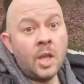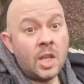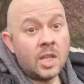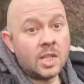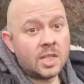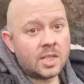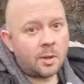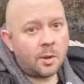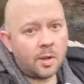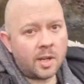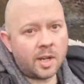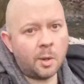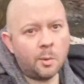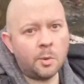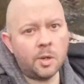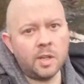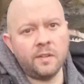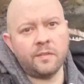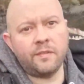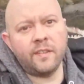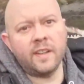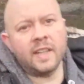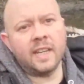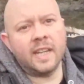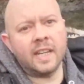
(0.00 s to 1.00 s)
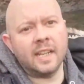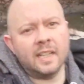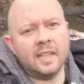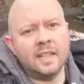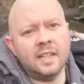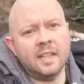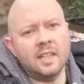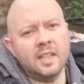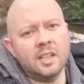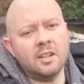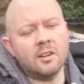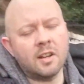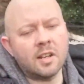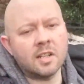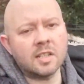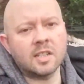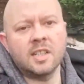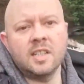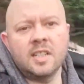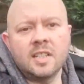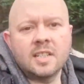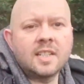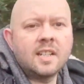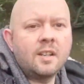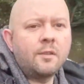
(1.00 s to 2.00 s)
So I know what you're thinking. You're
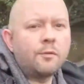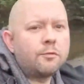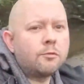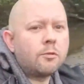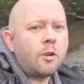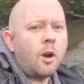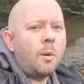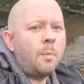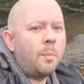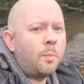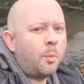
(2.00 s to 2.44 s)
asking yourself, Rob,